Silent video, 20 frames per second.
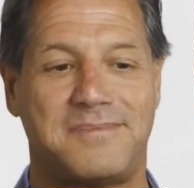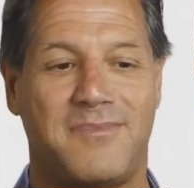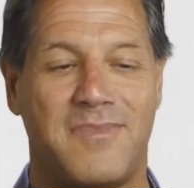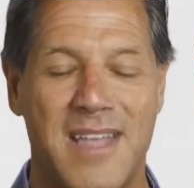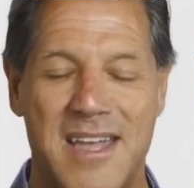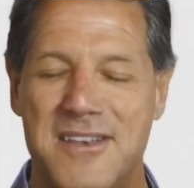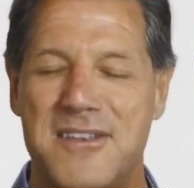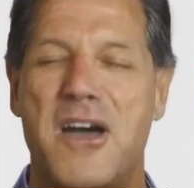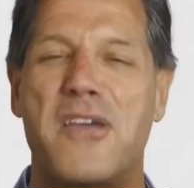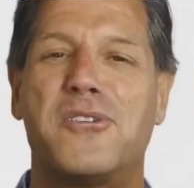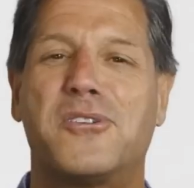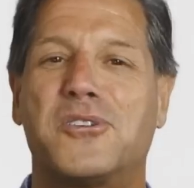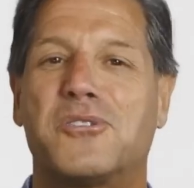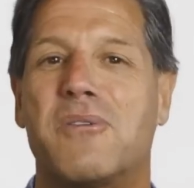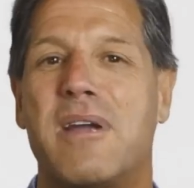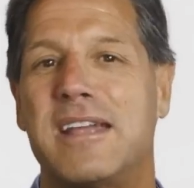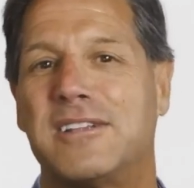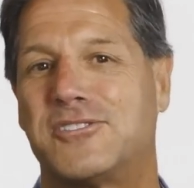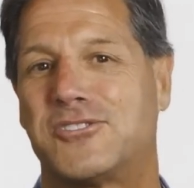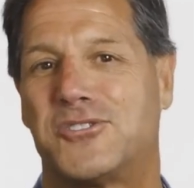Another
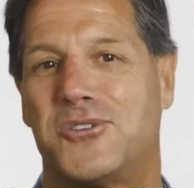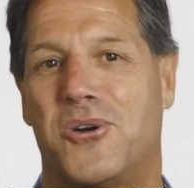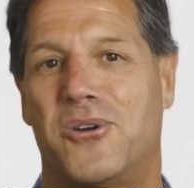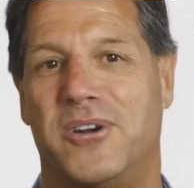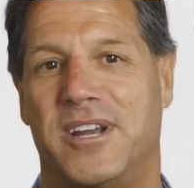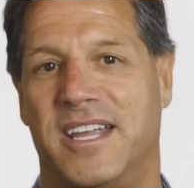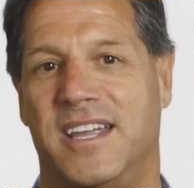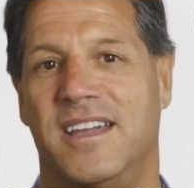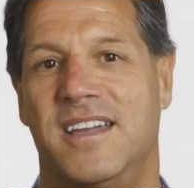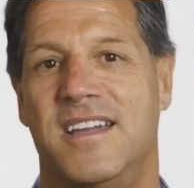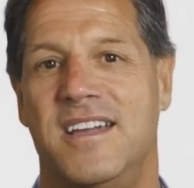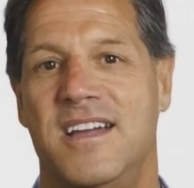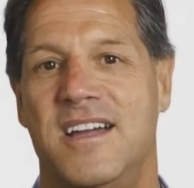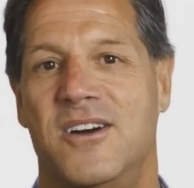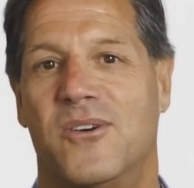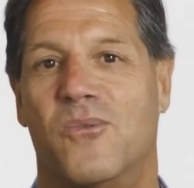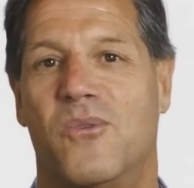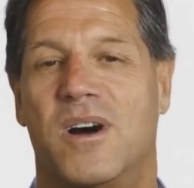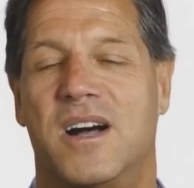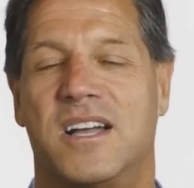great story
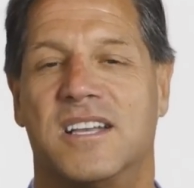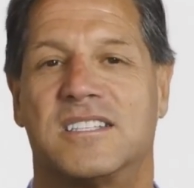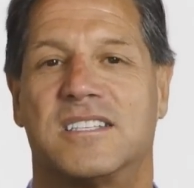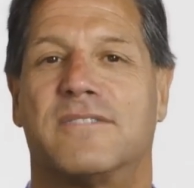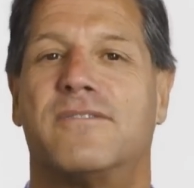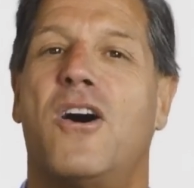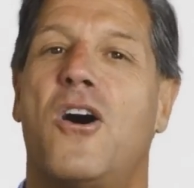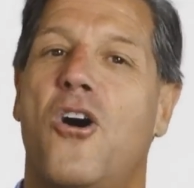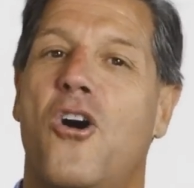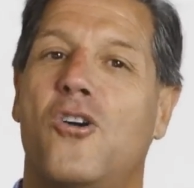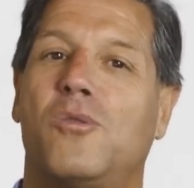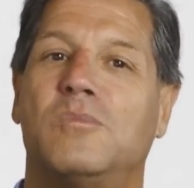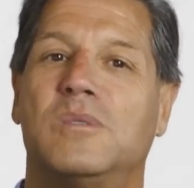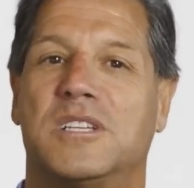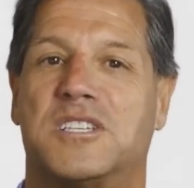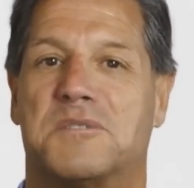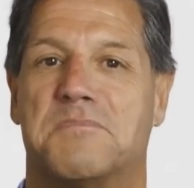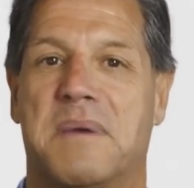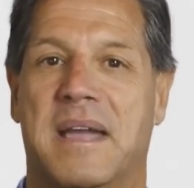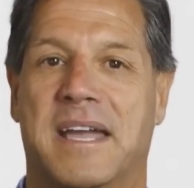was of a
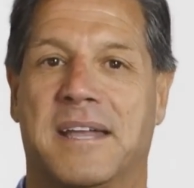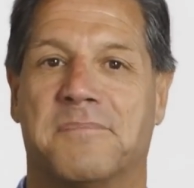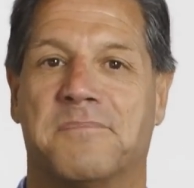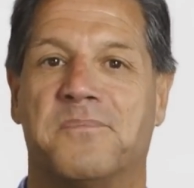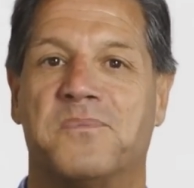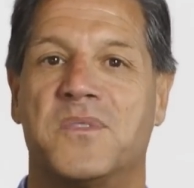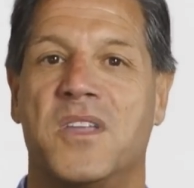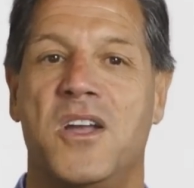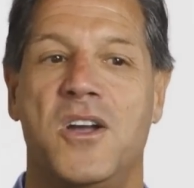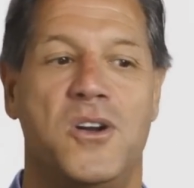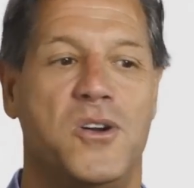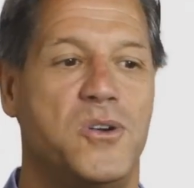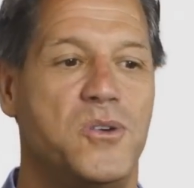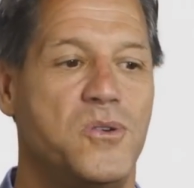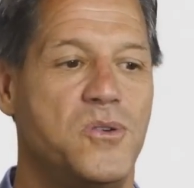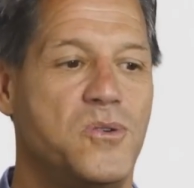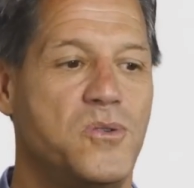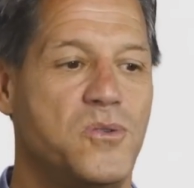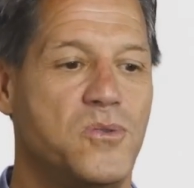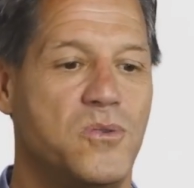homeless man
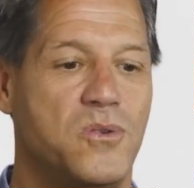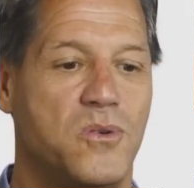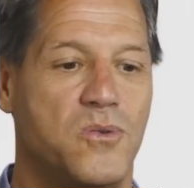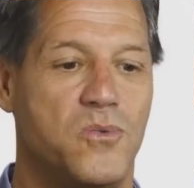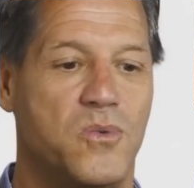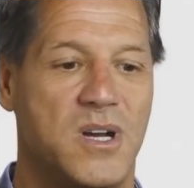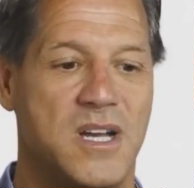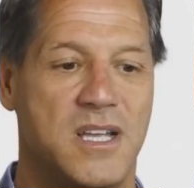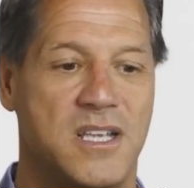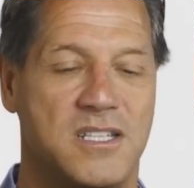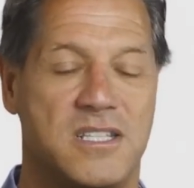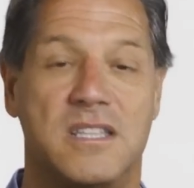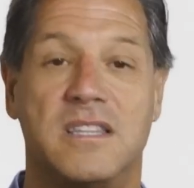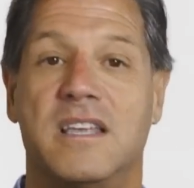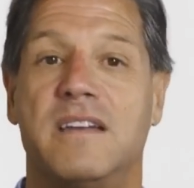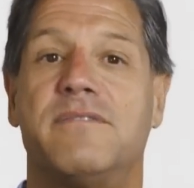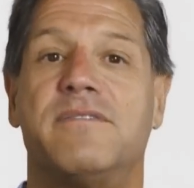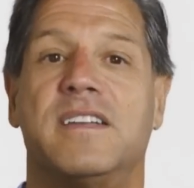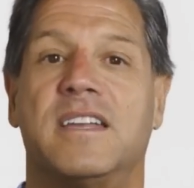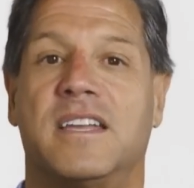who was
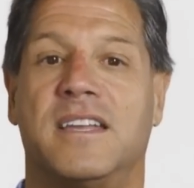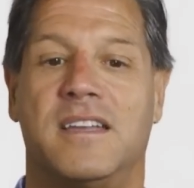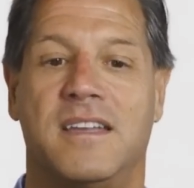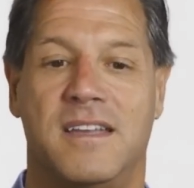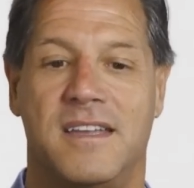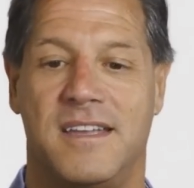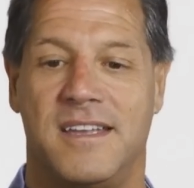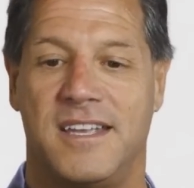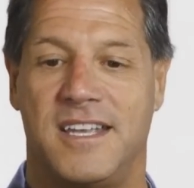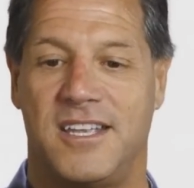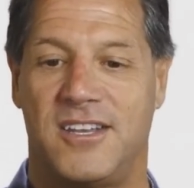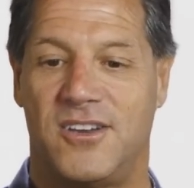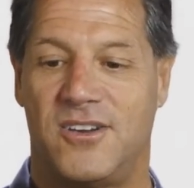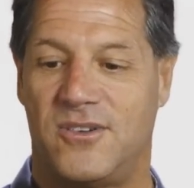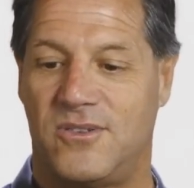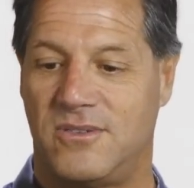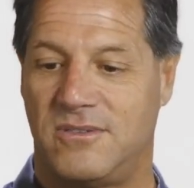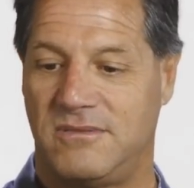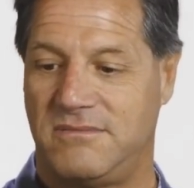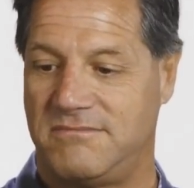living, in
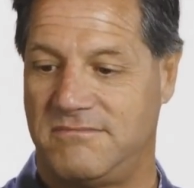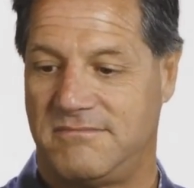a